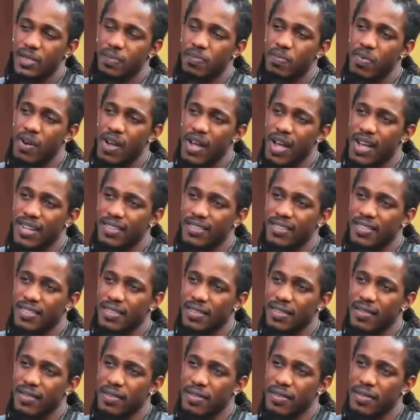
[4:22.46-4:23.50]
has brought
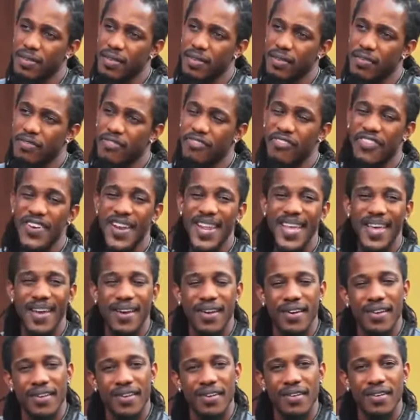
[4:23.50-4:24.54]

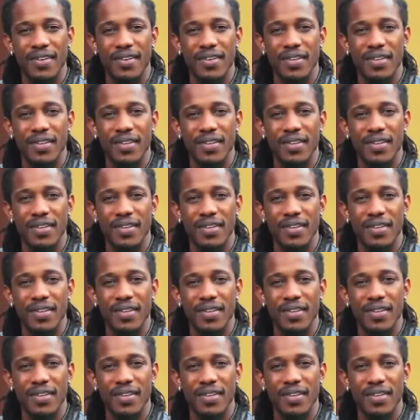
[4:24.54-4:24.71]
flair,